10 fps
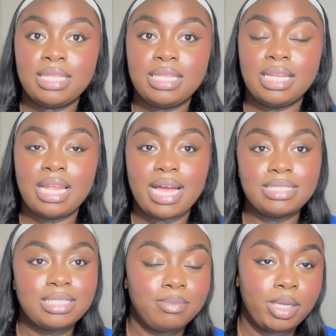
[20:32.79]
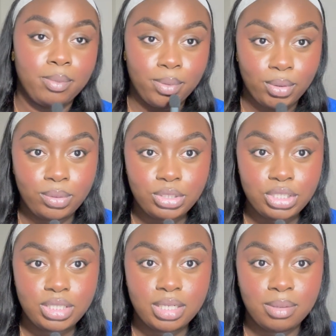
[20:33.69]
the last to be
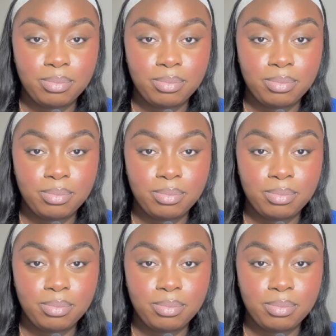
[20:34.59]
approached,